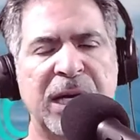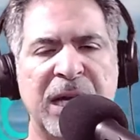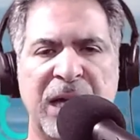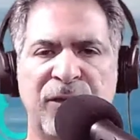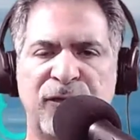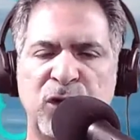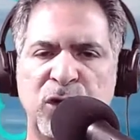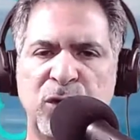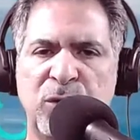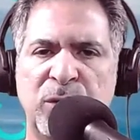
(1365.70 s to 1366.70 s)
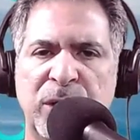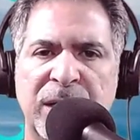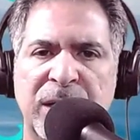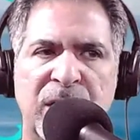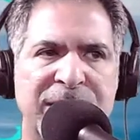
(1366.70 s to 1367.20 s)
If you're
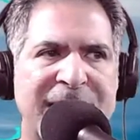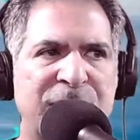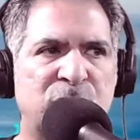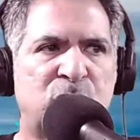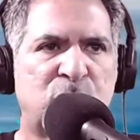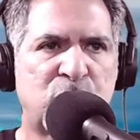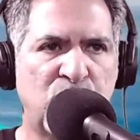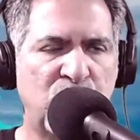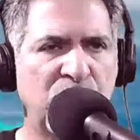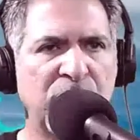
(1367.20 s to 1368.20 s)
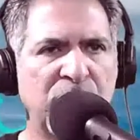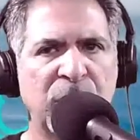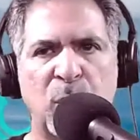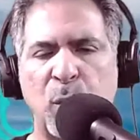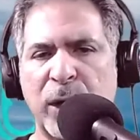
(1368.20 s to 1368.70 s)
not sure
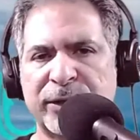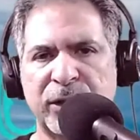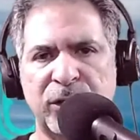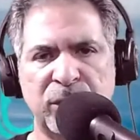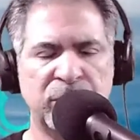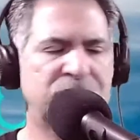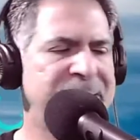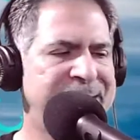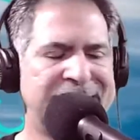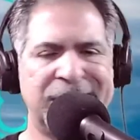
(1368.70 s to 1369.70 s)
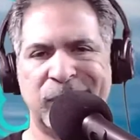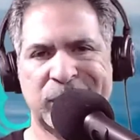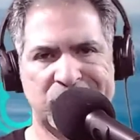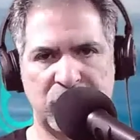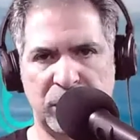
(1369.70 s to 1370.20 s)
what to do, give
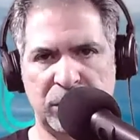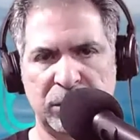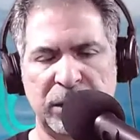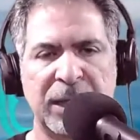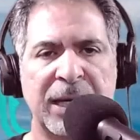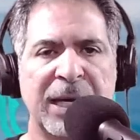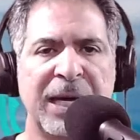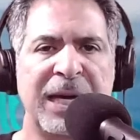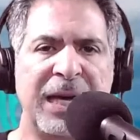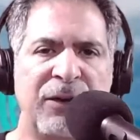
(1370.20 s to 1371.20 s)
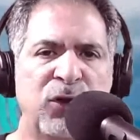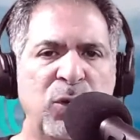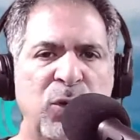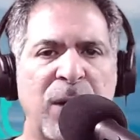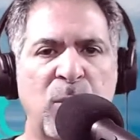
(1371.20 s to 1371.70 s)
us a call. If
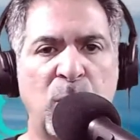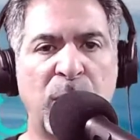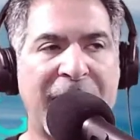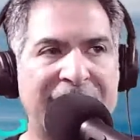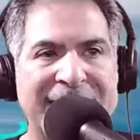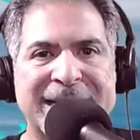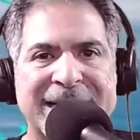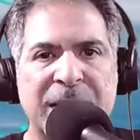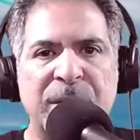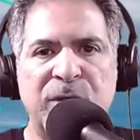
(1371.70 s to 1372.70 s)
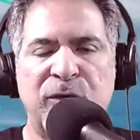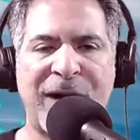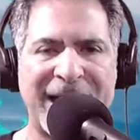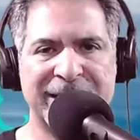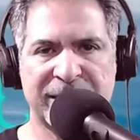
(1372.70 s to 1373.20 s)
you need some
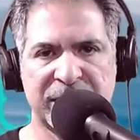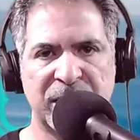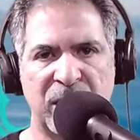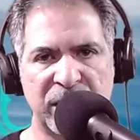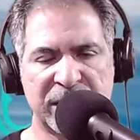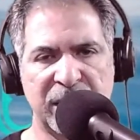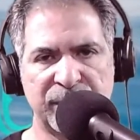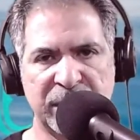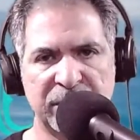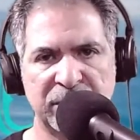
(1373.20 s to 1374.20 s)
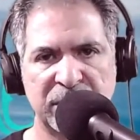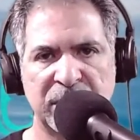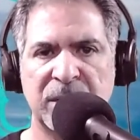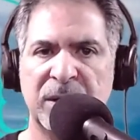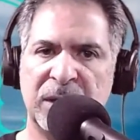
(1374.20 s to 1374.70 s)
advice on something,
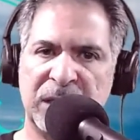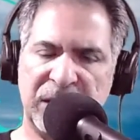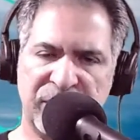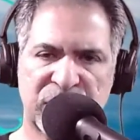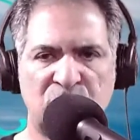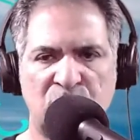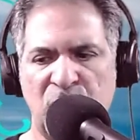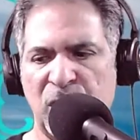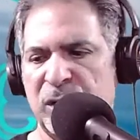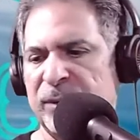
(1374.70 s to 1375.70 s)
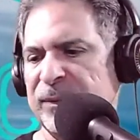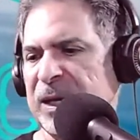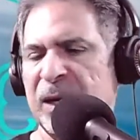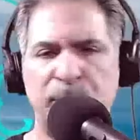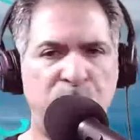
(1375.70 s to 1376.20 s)
give us a call,
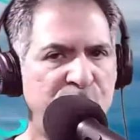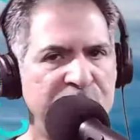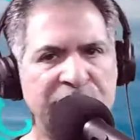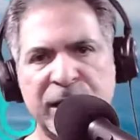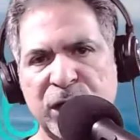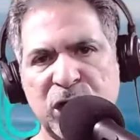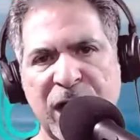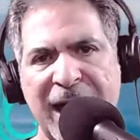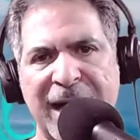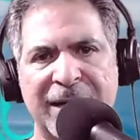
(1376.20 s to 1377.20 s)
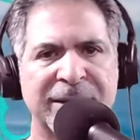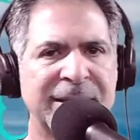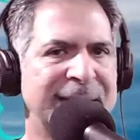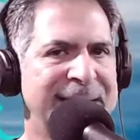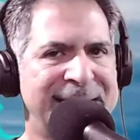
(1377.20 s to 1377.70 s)
put it in the chat,
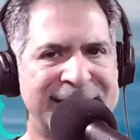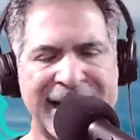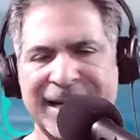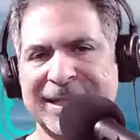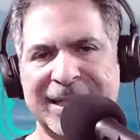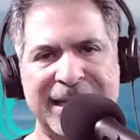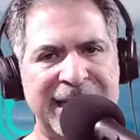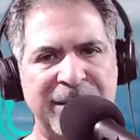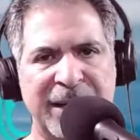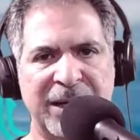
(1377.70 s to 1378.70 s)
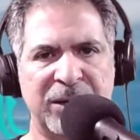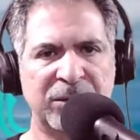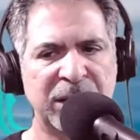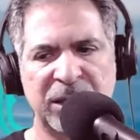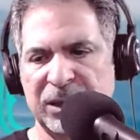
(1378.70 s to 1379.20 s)
send us an
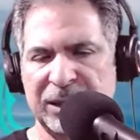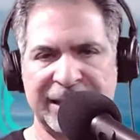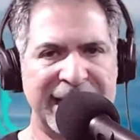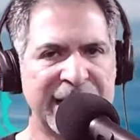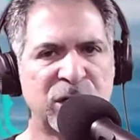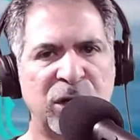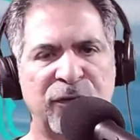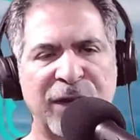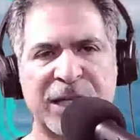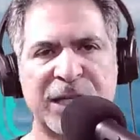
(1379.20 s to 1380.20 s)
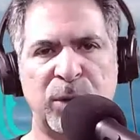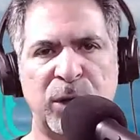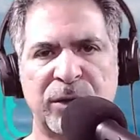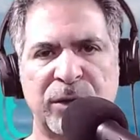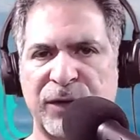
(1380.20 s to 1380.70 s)
email, get us on
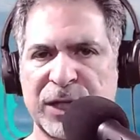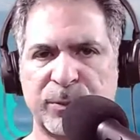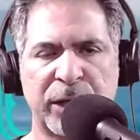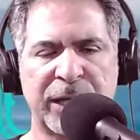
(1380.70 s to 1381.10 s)
Facebook. Facebook